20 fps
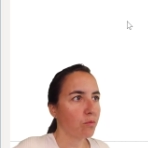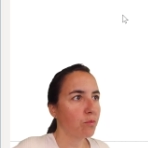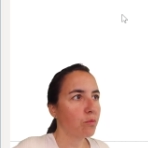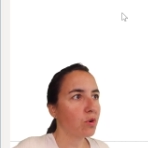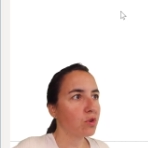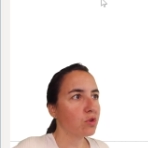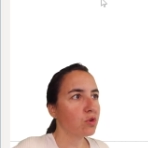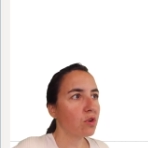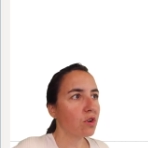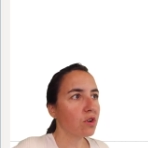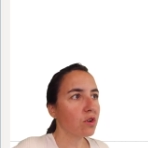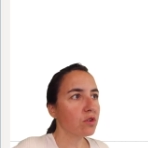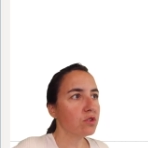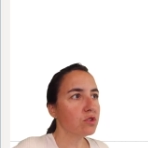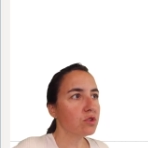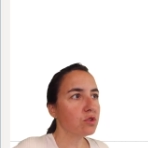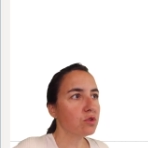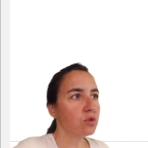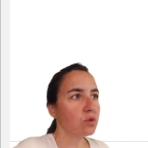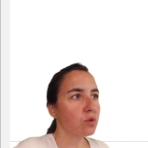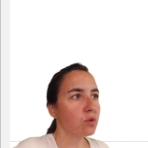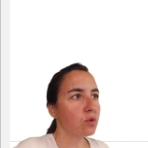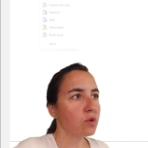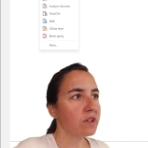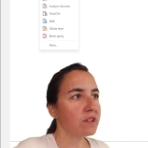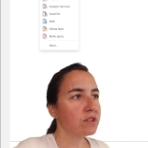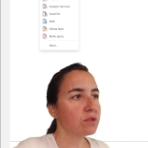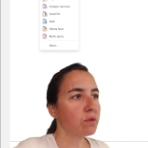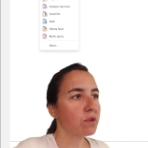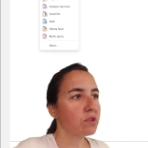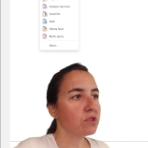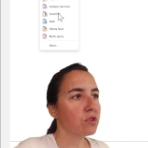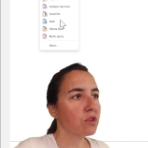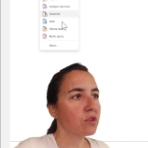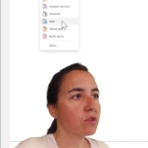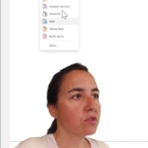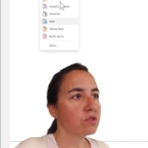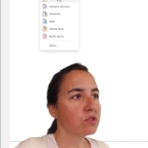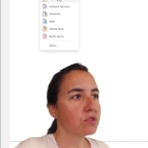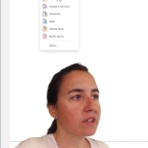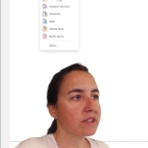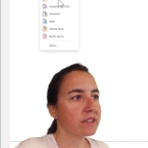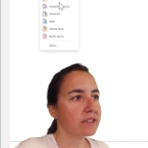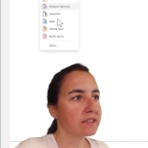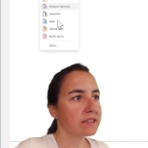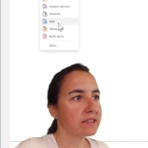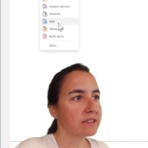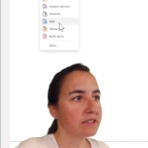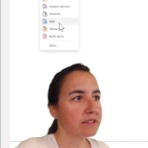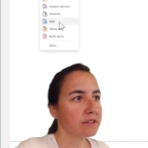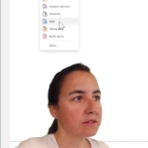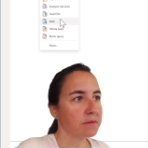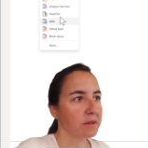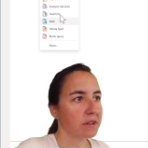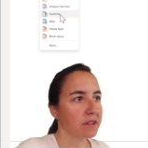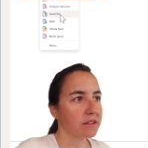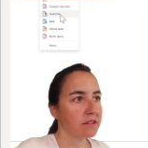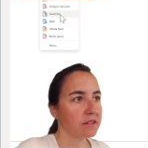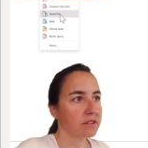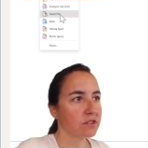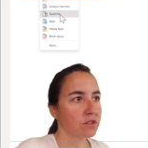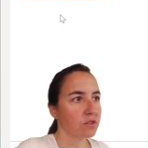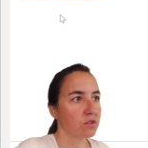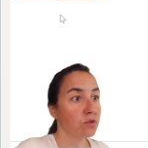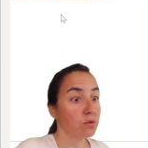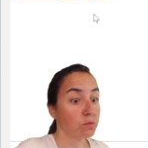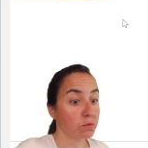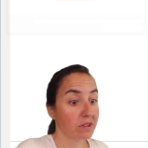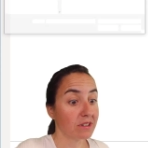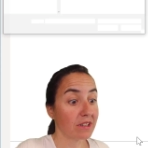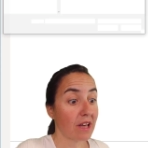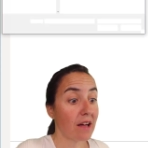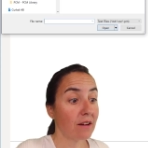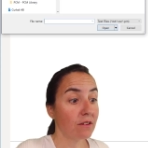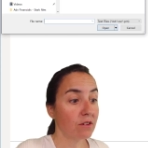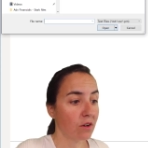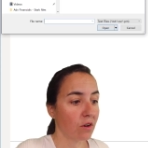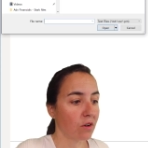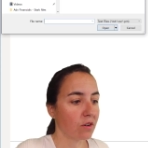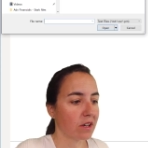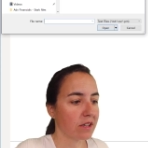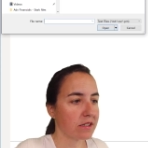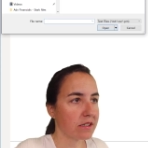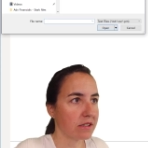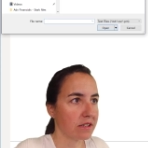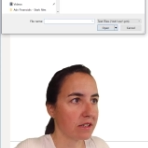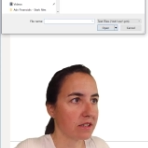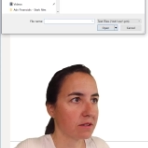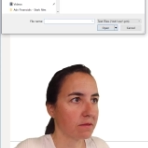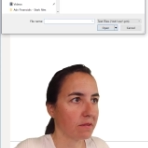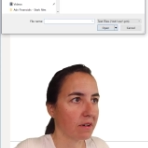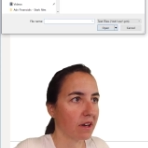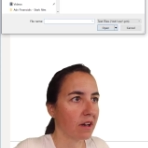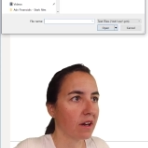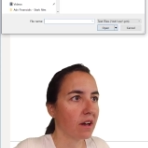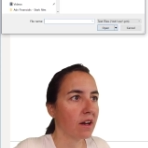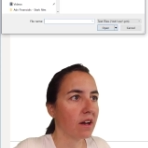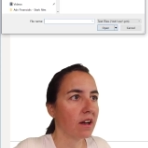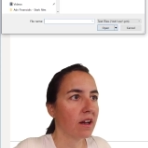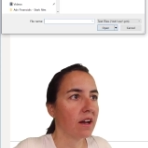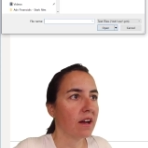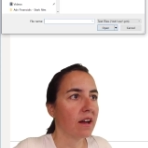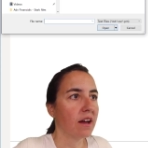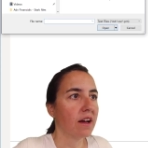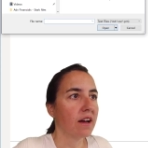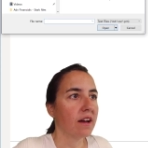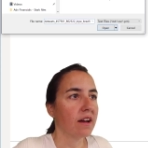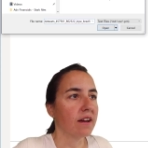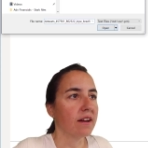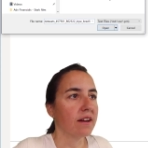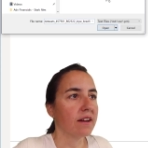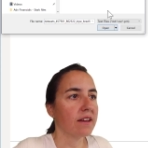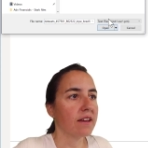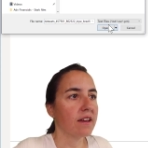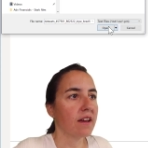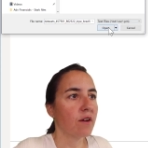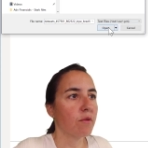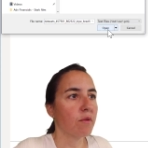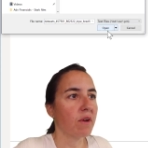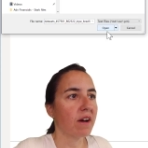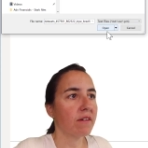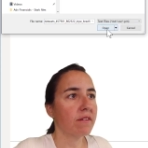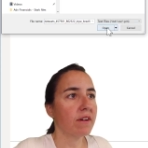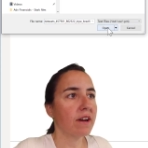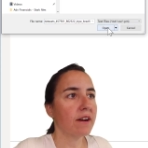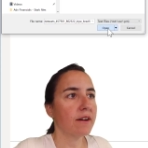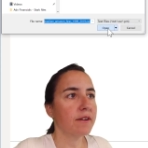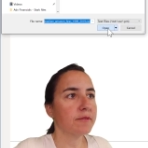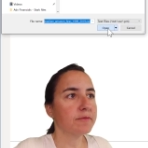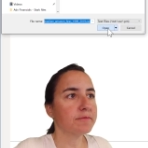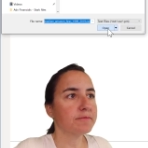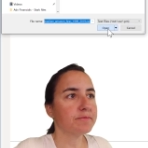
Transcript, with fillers: what you're going to do is you're going to get a C S V. So you will download a C S V. Uh, here we have it,